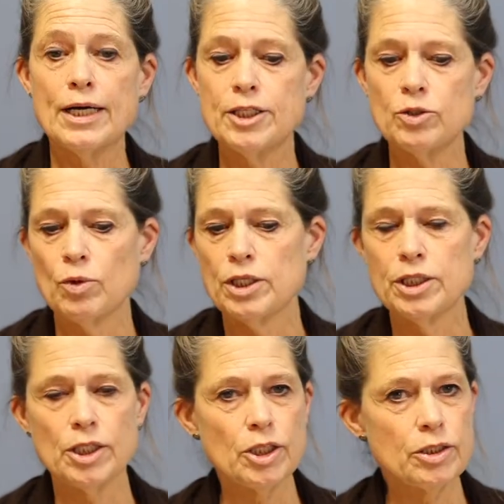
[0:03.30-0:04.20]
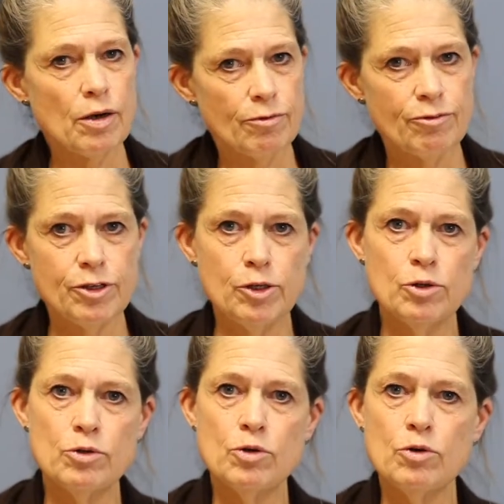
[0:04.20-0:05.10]
just want to touch on a
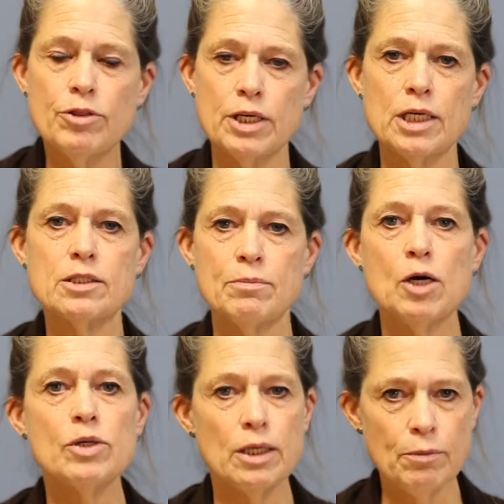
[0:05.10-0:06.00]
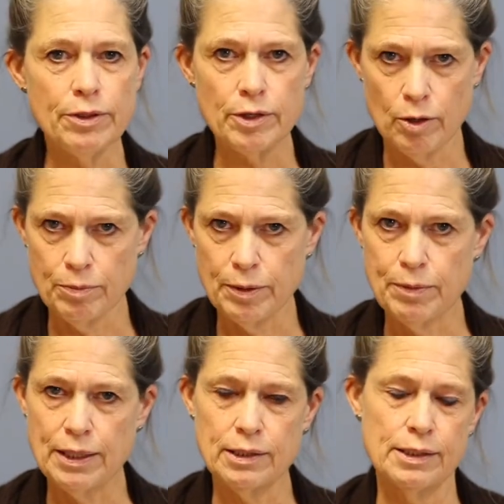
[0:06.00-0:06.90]
few things about chemotherapy
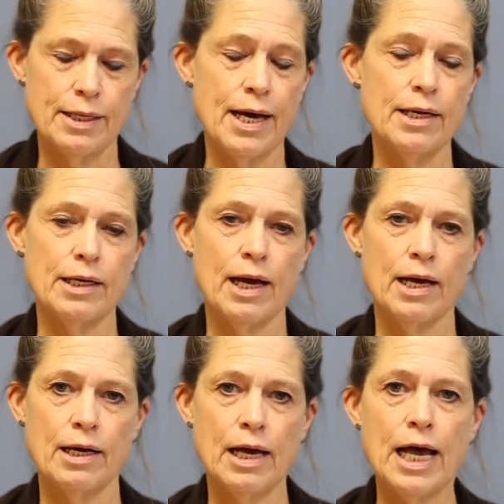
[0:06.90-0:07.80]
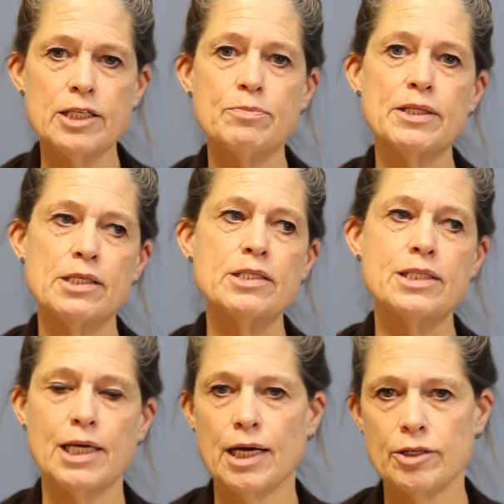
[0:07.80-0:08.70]
because that has been the
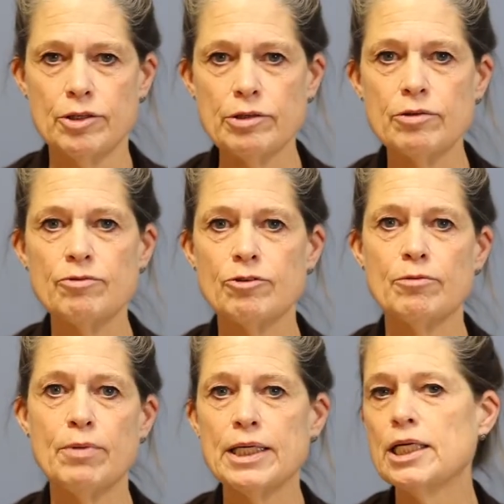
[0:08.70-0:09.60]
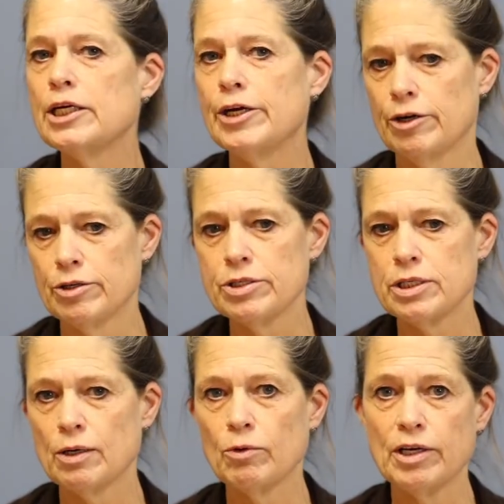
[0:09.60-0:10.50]
standard for many years
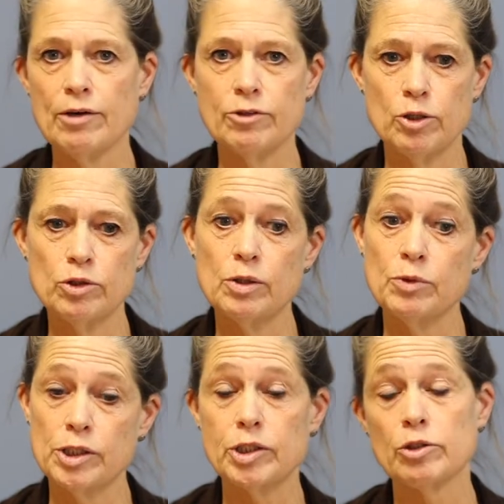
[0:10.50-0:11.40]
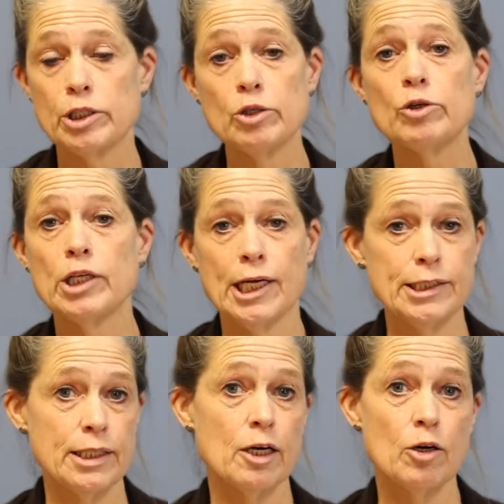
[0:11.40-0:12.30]
that we have used and we're still
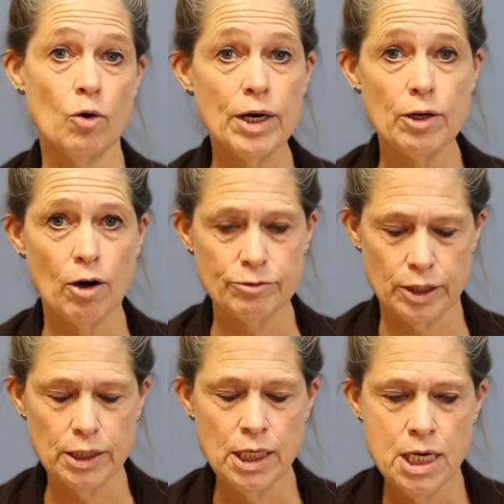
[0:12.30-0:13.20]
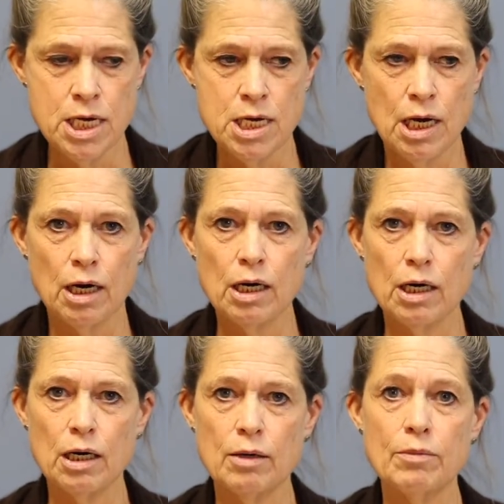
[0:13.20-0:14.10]
utilizing quite often.
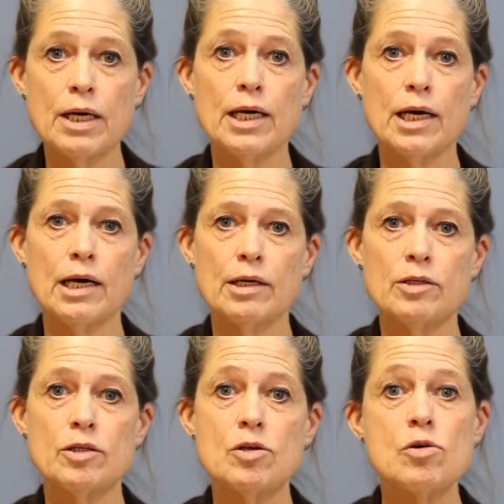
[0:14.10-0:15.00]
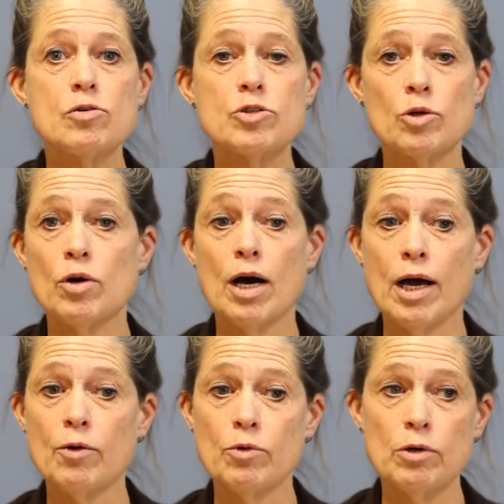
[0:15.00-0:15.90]
And so
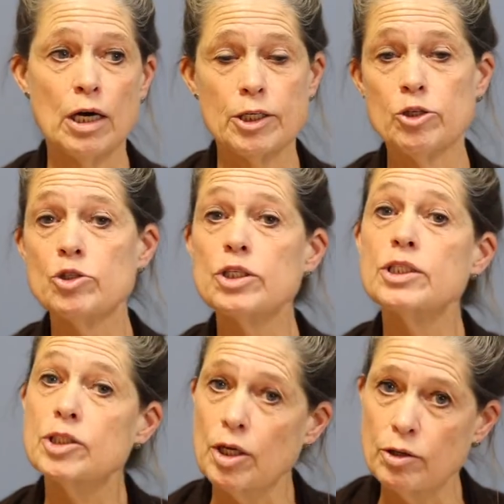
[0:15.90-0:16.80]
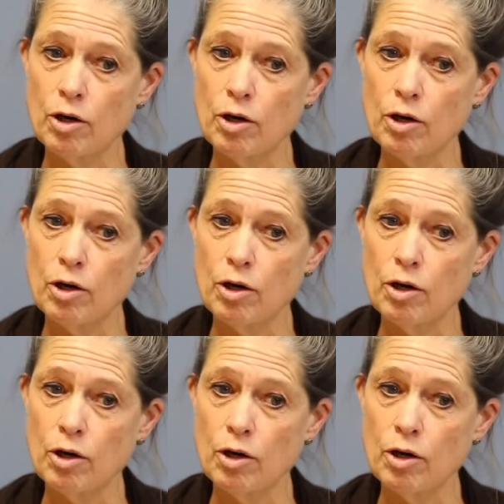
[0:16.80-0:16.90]
I usually start